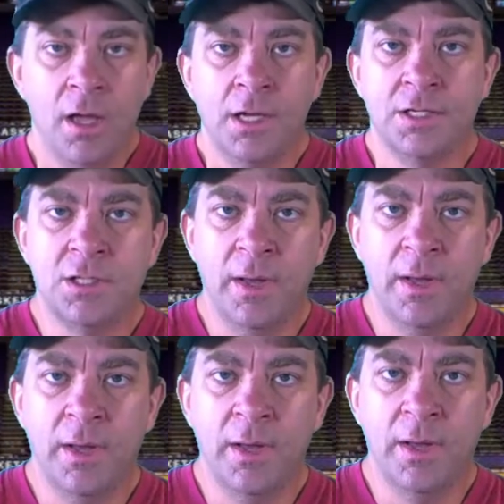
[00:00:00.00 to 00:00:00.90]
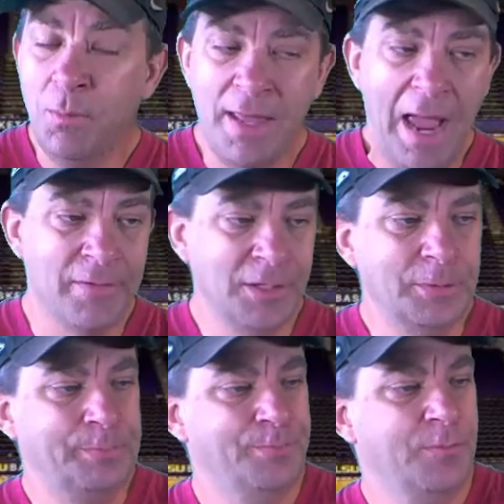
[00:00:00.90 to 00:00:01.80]
So LSU did what they had to do.
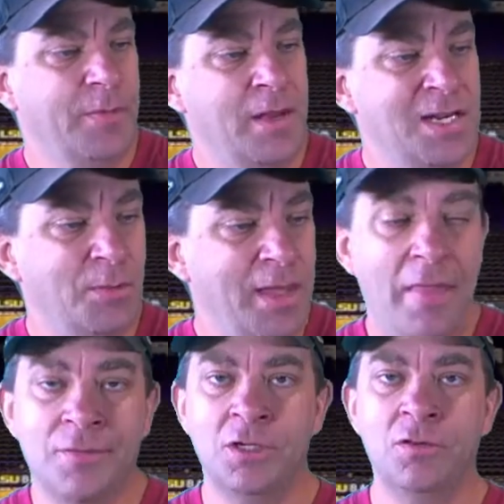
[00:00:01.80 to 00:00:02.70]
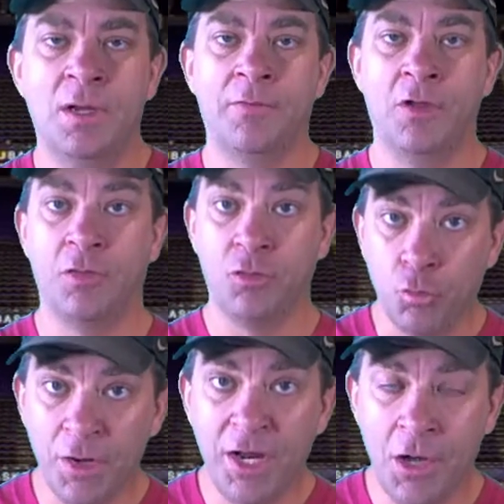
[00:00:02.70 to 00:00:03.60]
They did what they had to do. They're
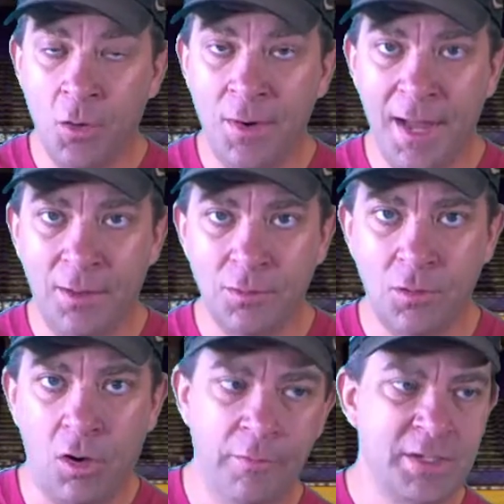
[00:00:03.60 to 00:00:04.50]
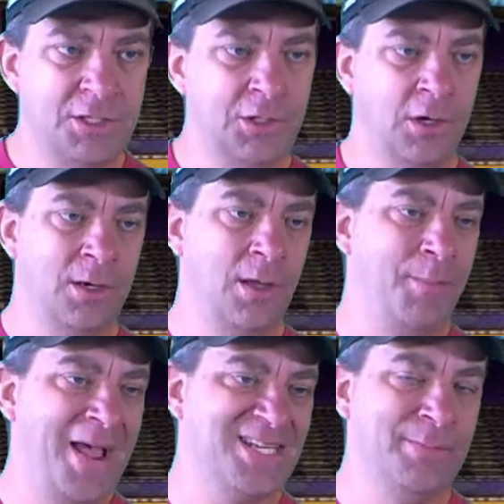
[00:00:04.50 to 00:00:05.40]
3-0 now on this young
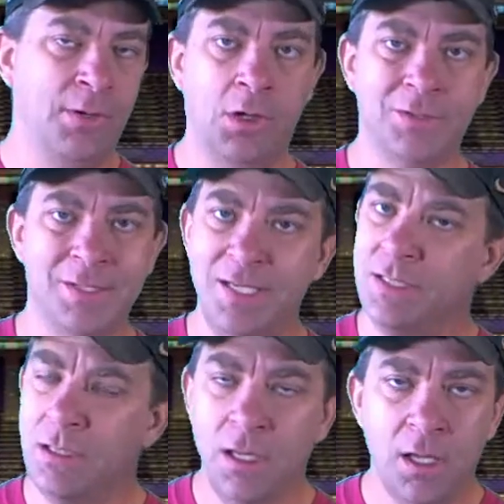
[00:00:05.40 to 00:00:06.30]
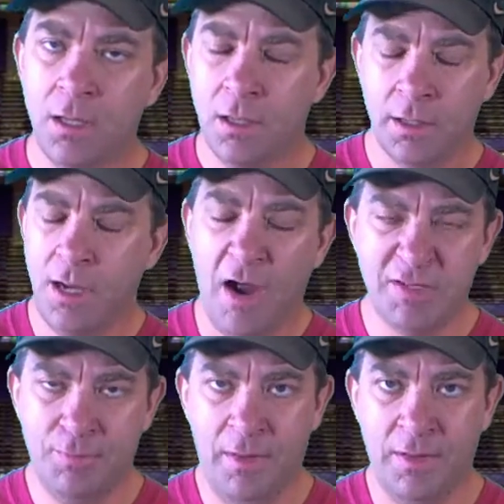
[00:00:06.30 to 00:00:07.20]
basketball season.
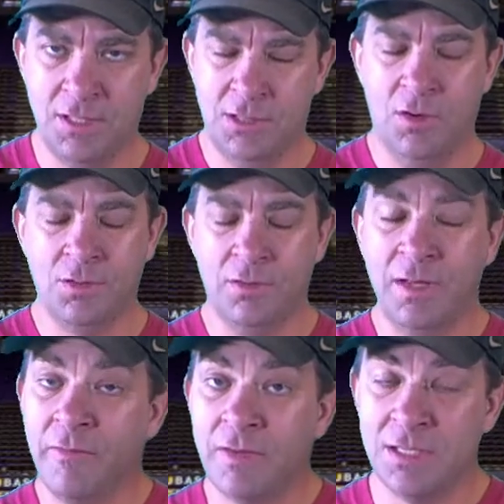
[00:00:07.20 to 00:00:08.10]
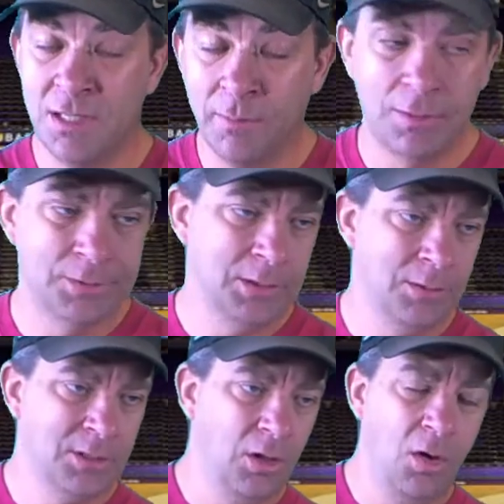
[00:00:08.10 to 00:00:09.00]
Conference play doesn't start until the end of December, so
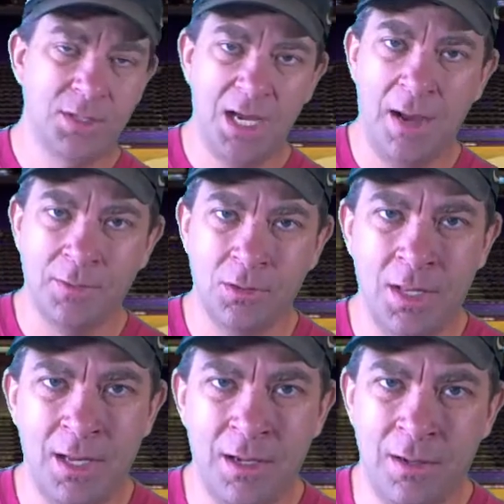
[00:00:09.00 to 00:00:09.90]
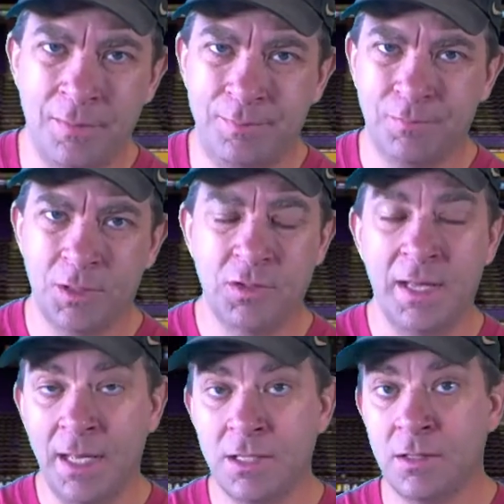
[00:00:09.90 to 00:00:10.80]
it's a long time till they
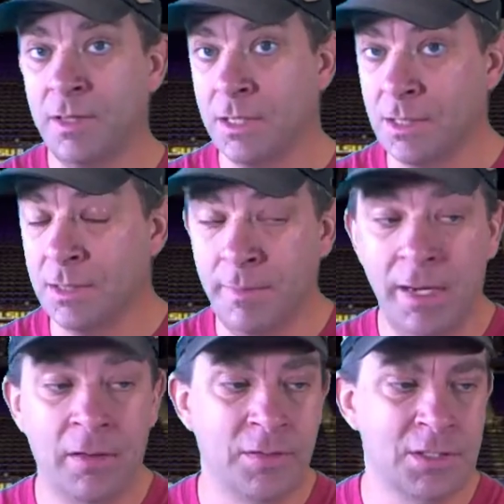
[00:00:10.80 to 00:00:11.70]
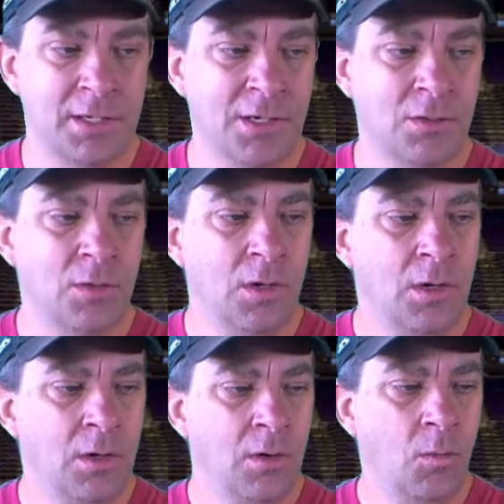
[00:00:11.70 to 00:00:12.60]
get to the meat of their schedule.
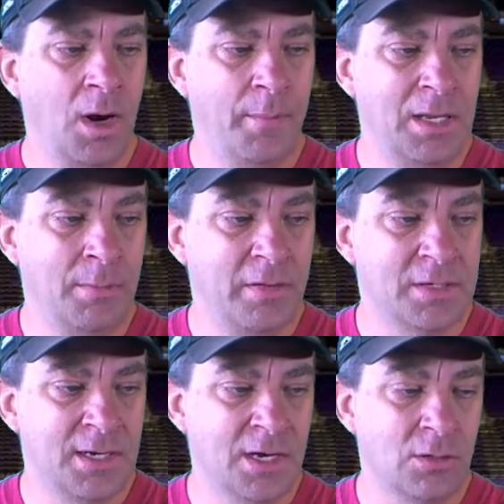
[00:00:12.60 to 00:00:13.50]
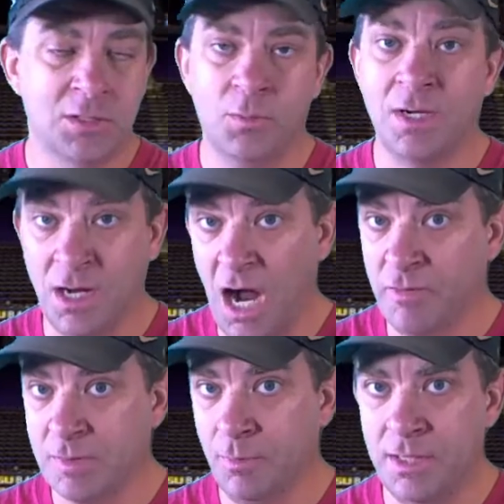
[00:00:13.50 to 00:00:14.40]
What I mean, the meat of the schedule is when
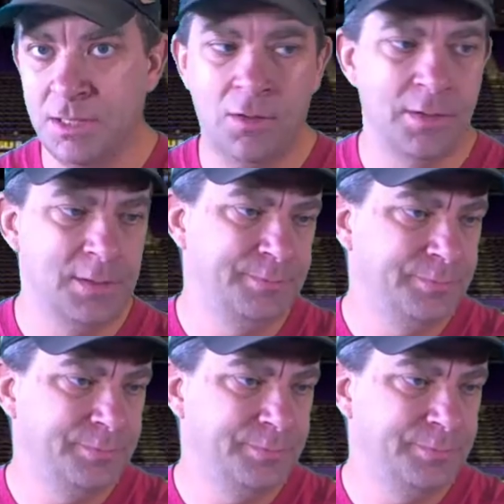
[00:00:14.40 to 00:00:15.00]
conference play starts.